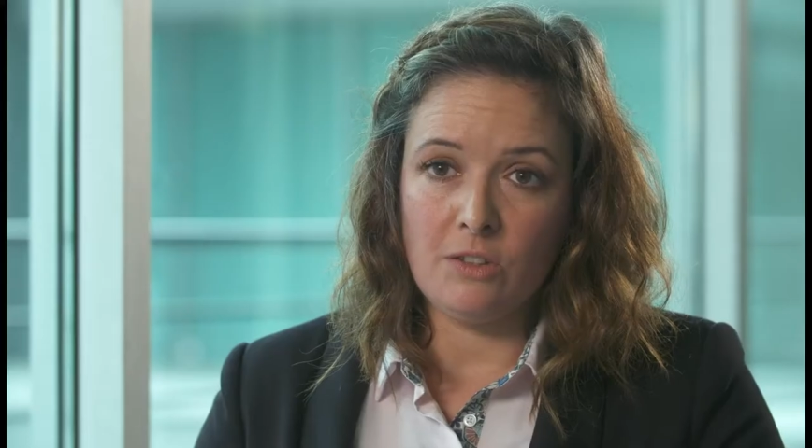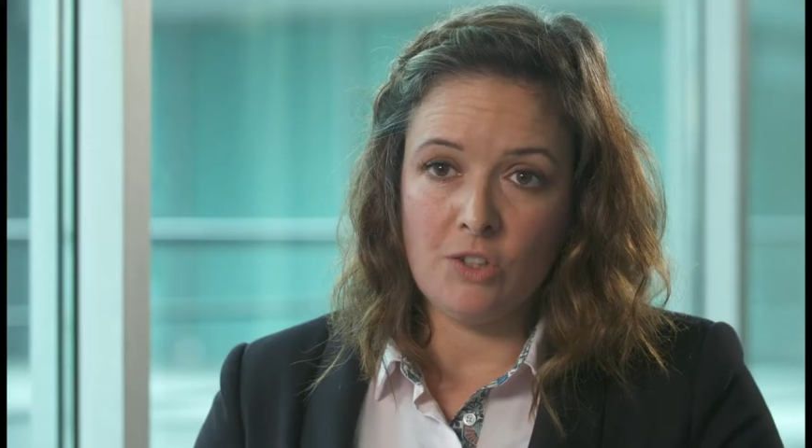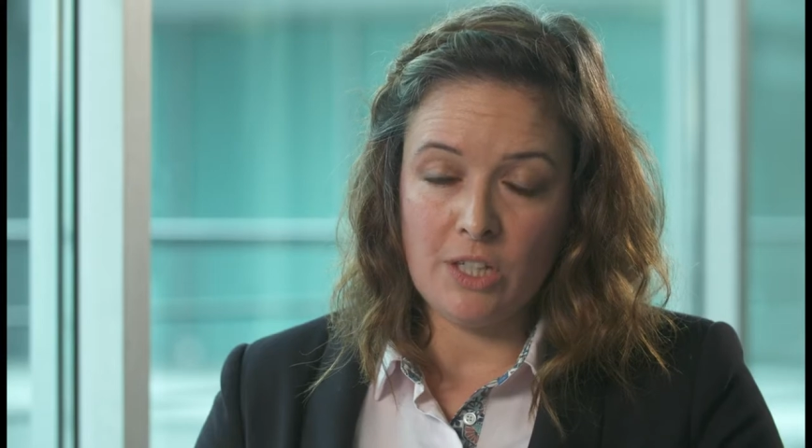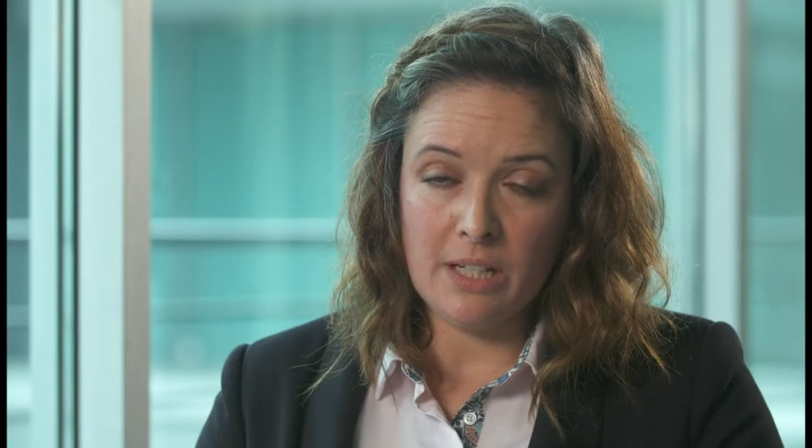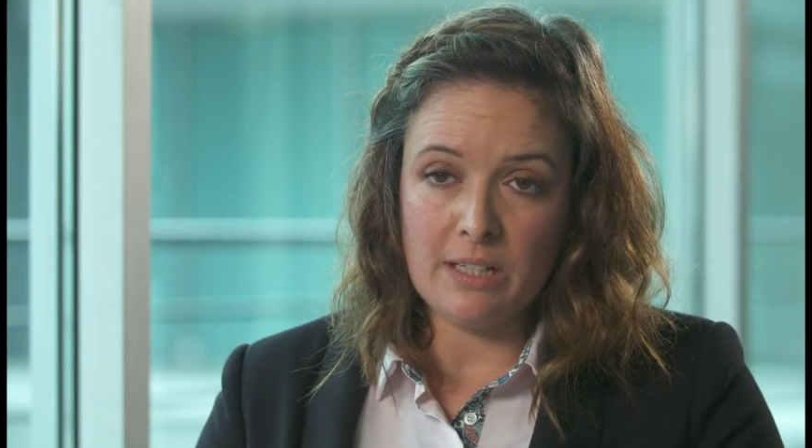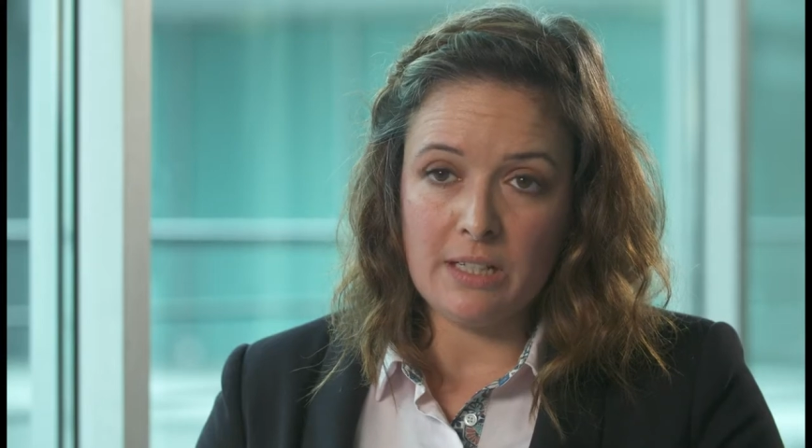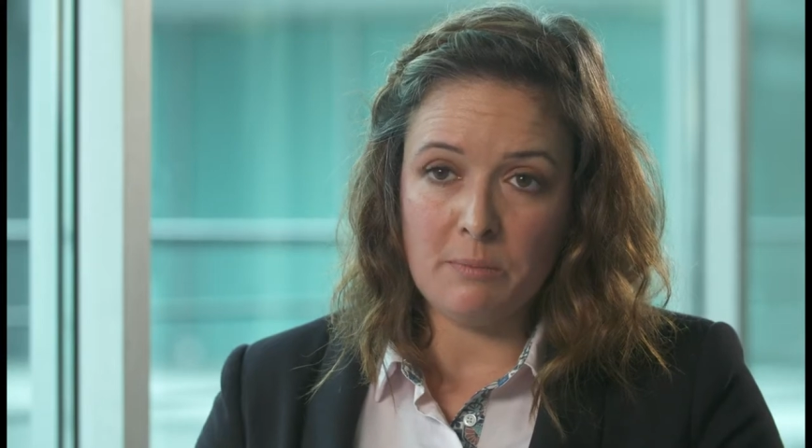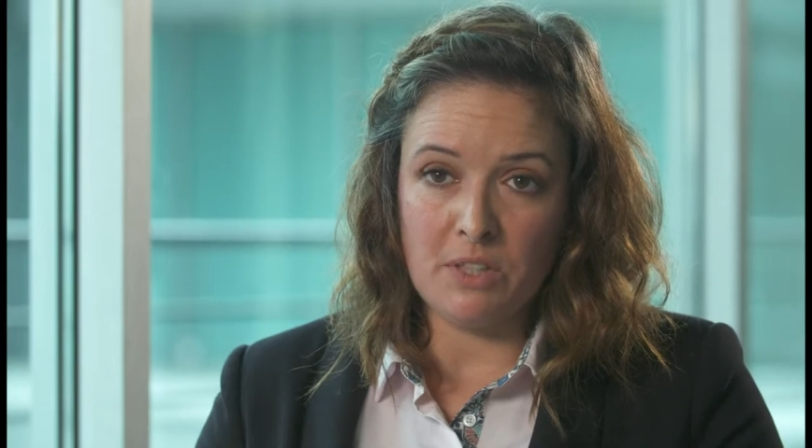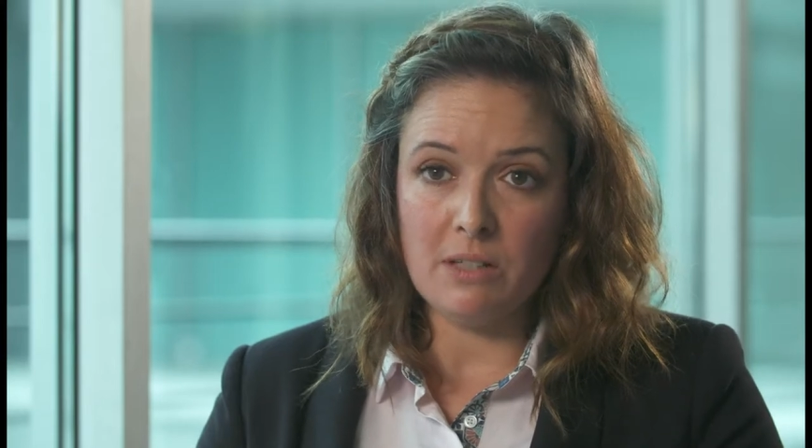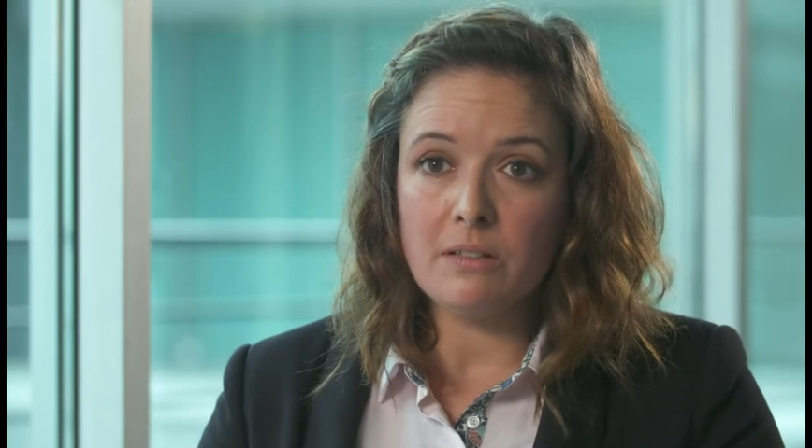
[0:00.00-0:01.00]
the genetic
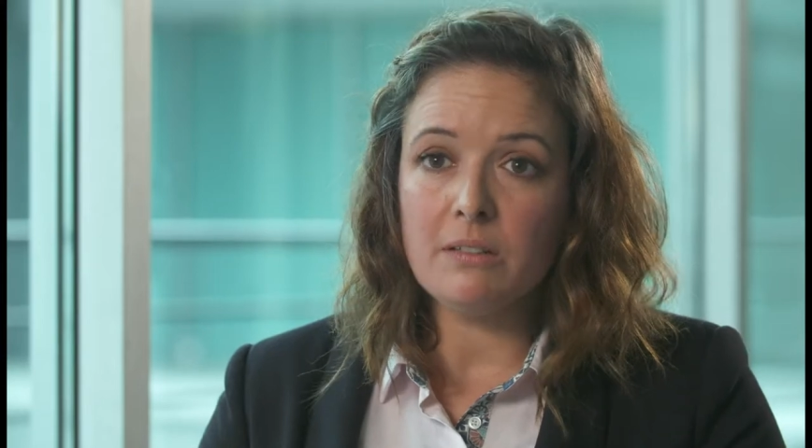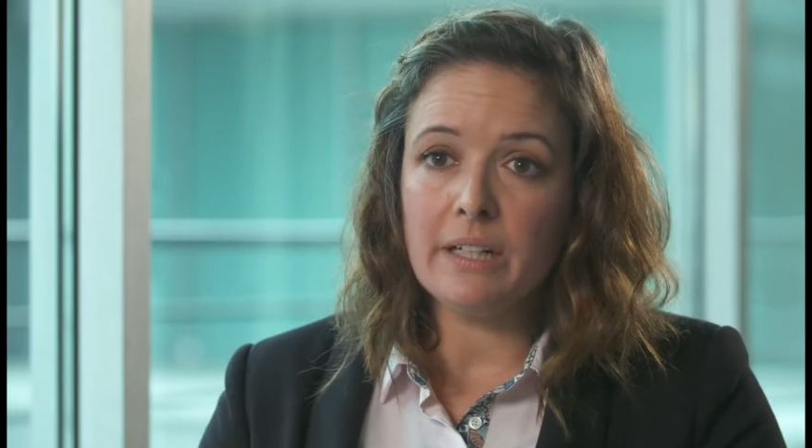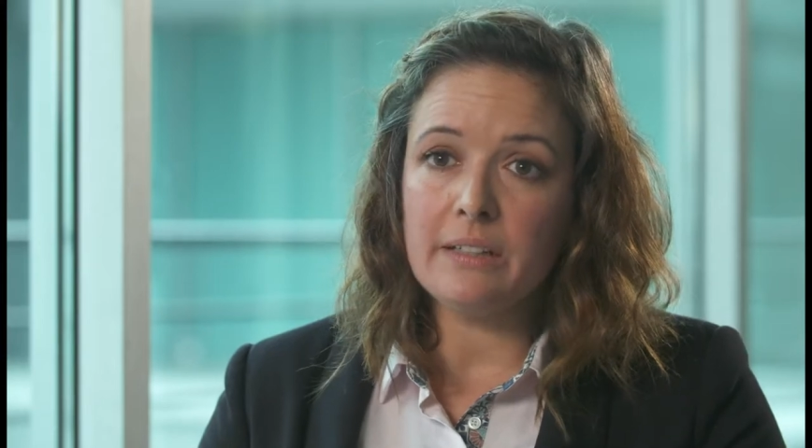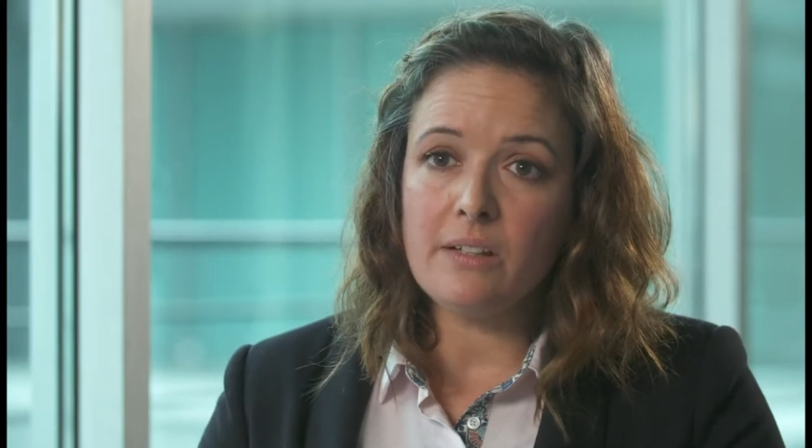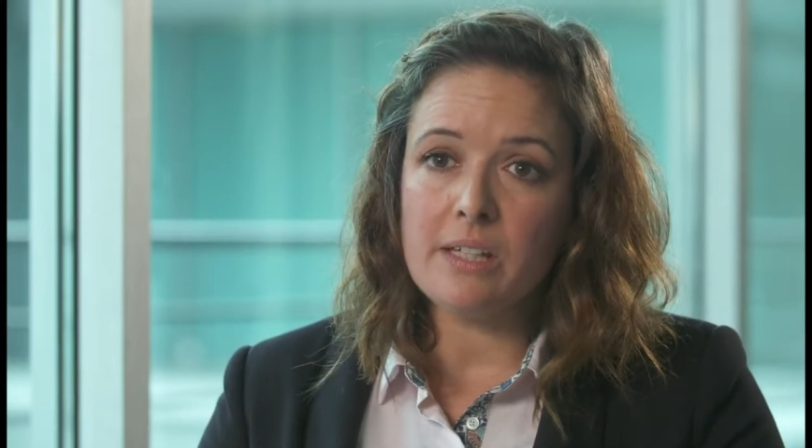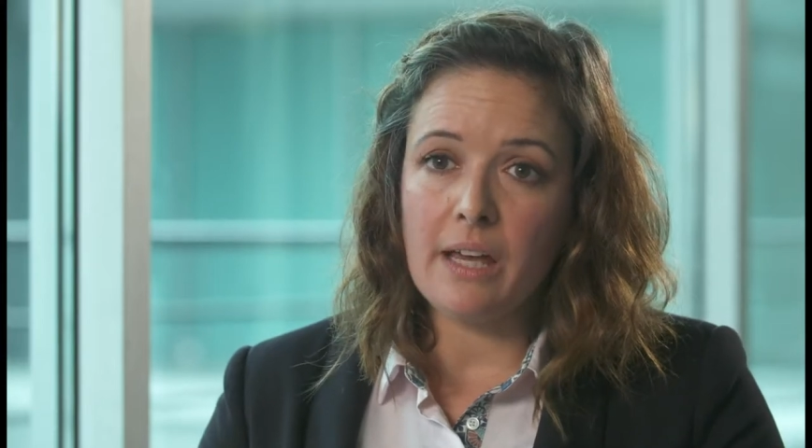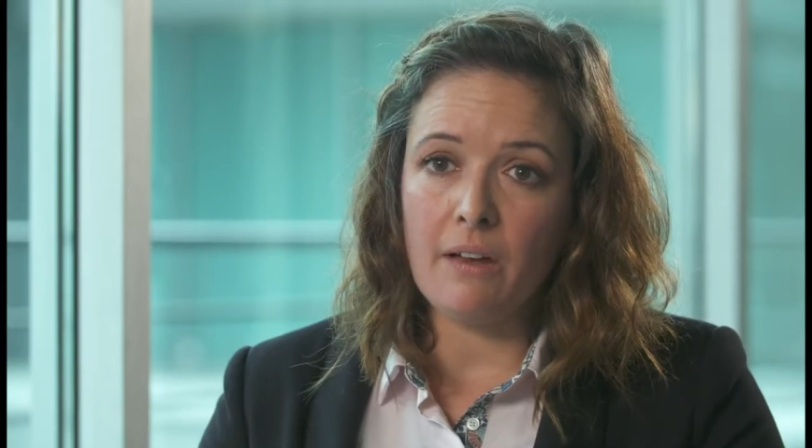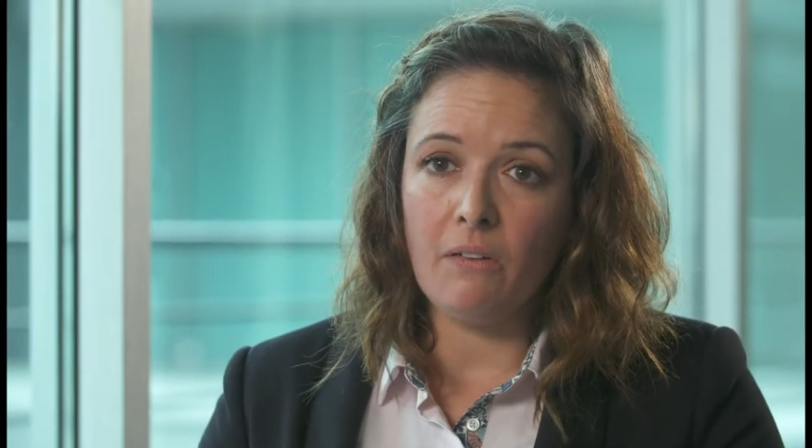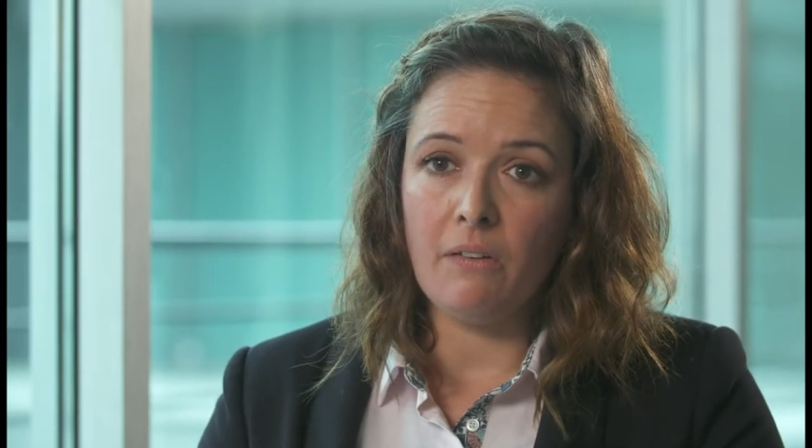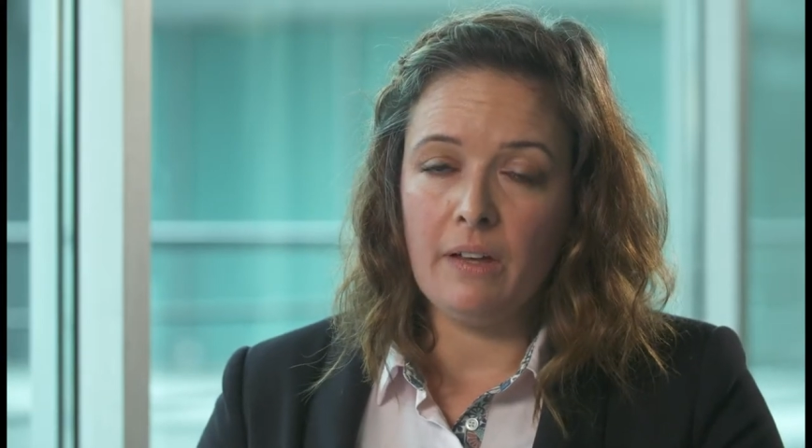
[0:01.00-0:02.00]
material in the
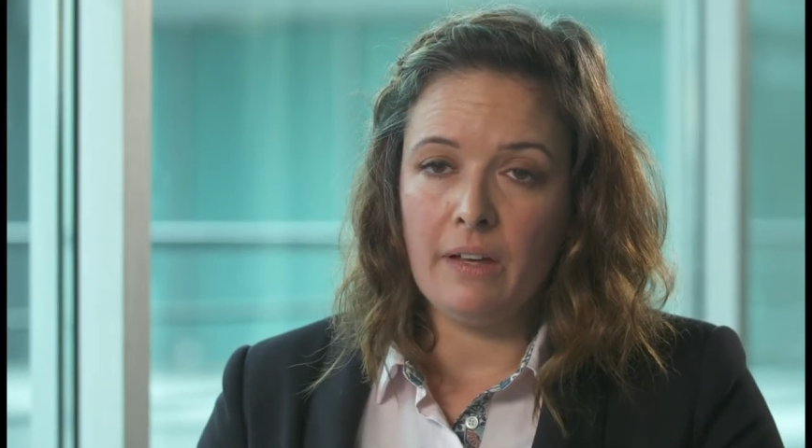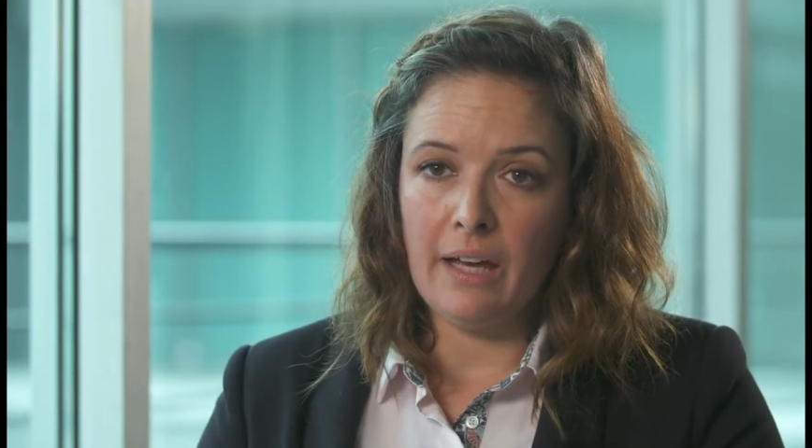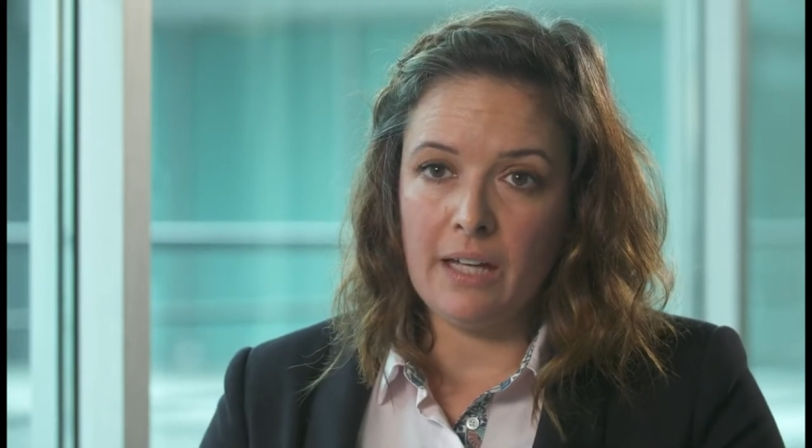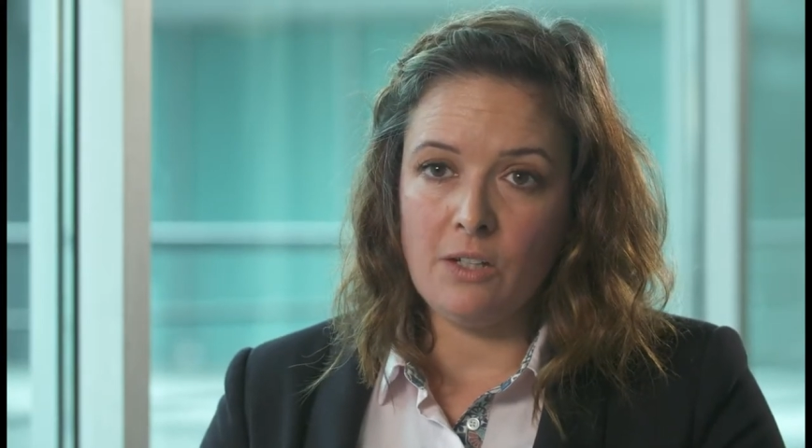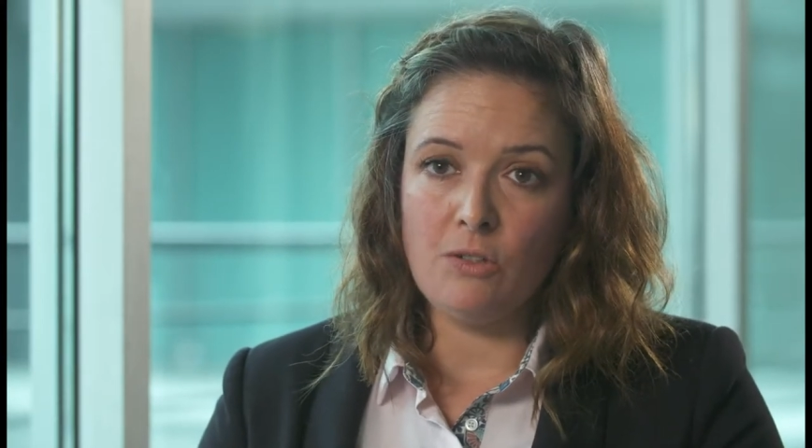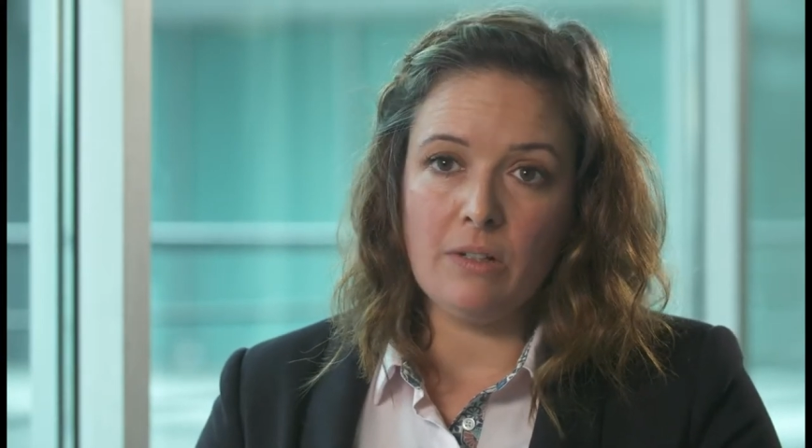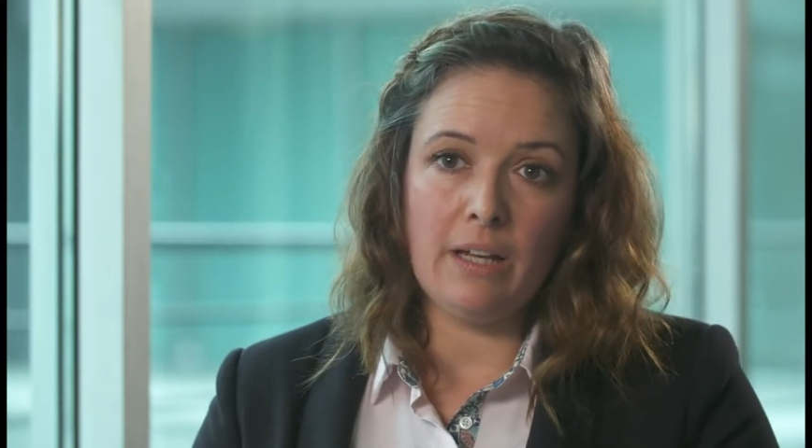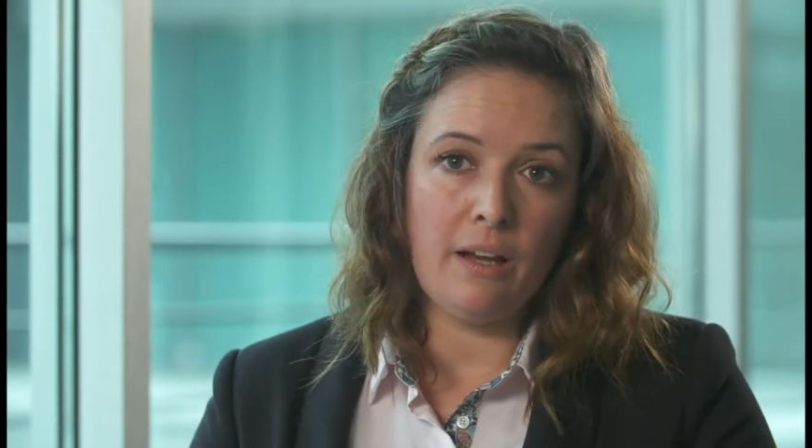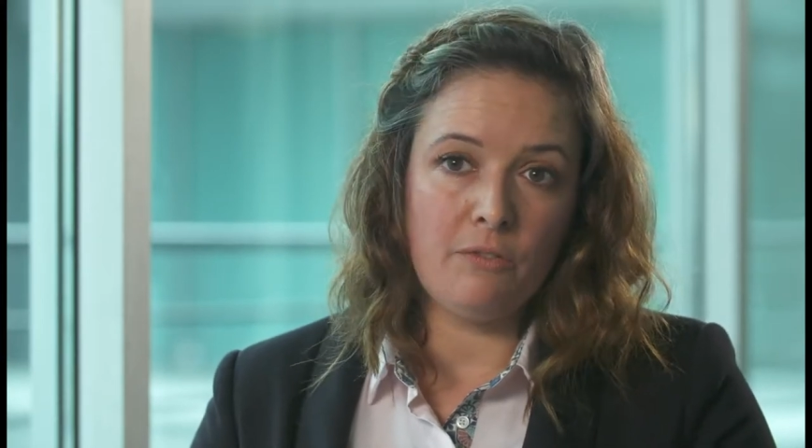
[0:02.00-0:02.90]
cell and to allow